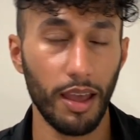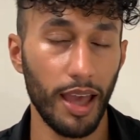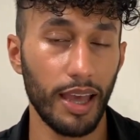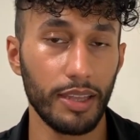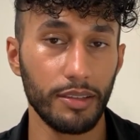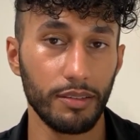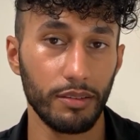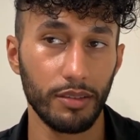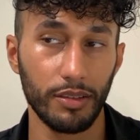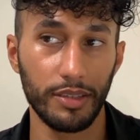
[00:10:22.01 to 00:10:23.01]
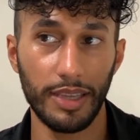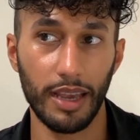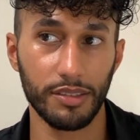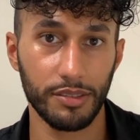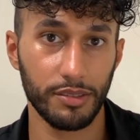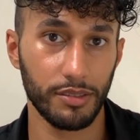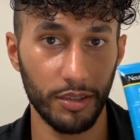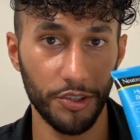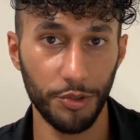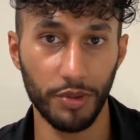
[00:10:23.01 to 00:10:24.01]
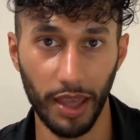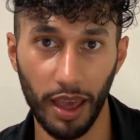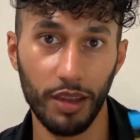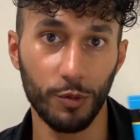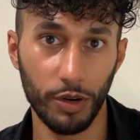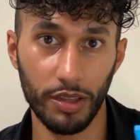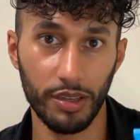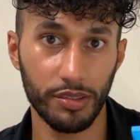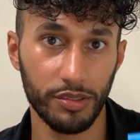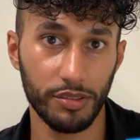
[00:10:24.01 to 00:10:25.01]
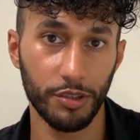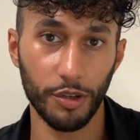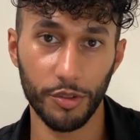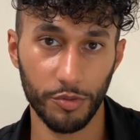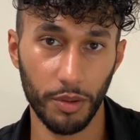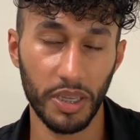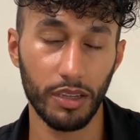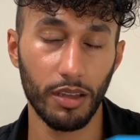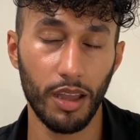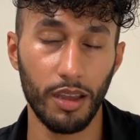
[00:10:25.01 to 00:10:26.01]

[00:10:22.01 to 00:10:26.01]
And yes, you can wear this to go swimming.